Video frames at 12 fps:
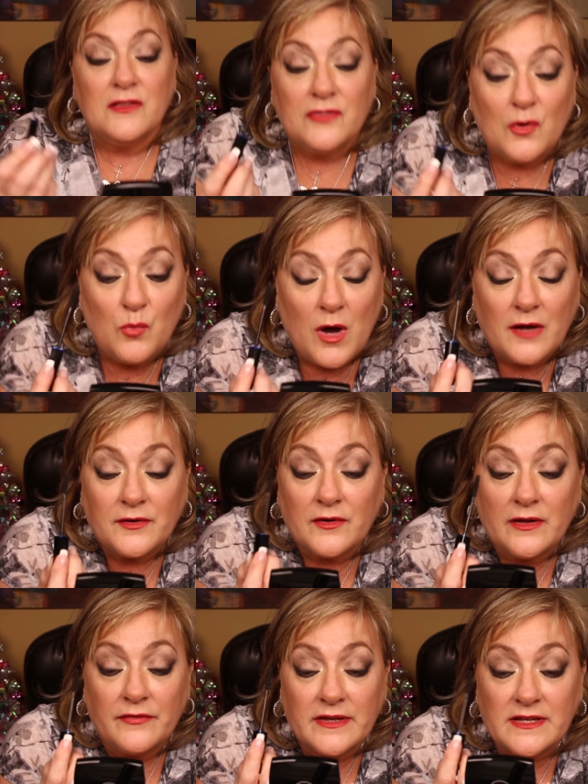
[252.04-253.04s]
The water
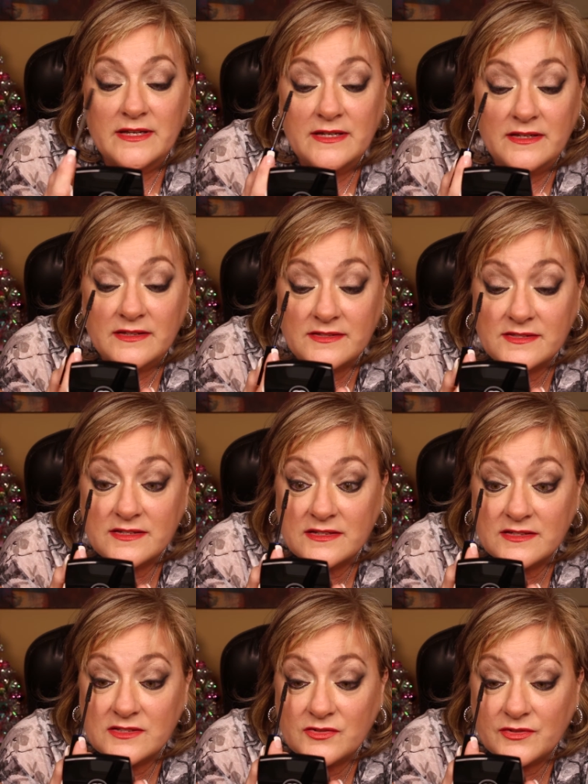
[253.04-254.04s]
on the east
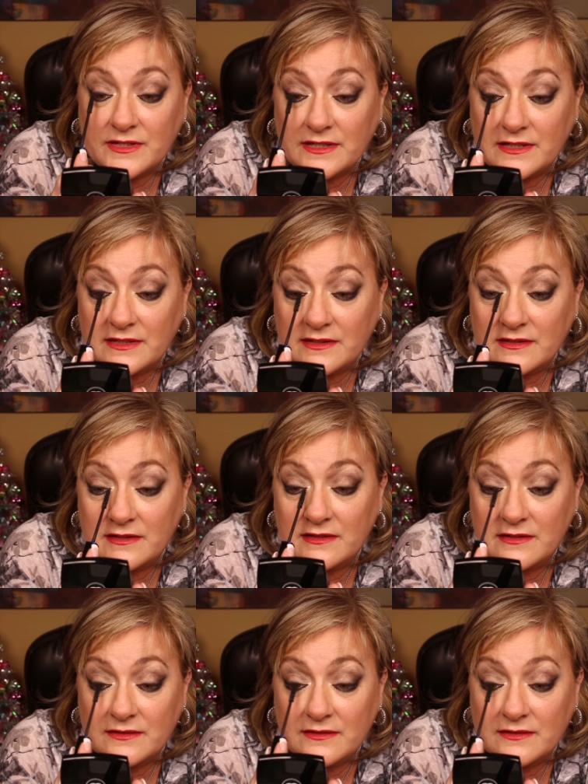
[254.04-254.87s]
is green